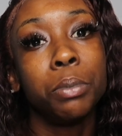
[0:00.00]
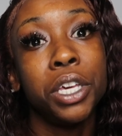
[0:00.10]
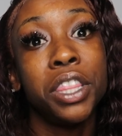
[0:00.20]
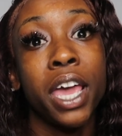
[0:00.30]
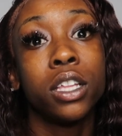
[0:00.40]
should
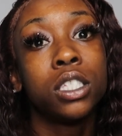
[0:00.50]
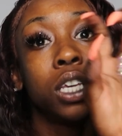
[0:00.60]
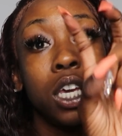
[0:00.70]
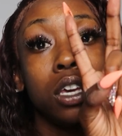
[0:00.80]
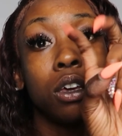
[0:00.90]
be that
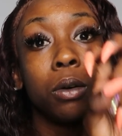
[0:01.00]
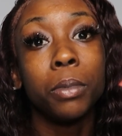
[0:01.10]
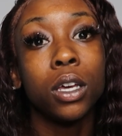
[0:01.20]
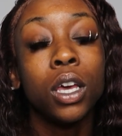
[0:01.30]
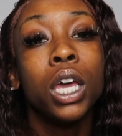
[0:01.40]

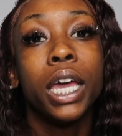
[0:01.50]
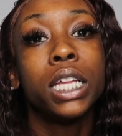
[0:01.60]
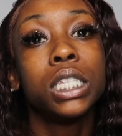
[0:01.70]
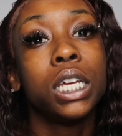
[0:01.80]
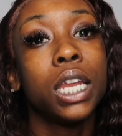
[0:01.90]
skimmed
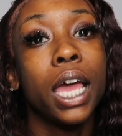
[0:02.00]
in 10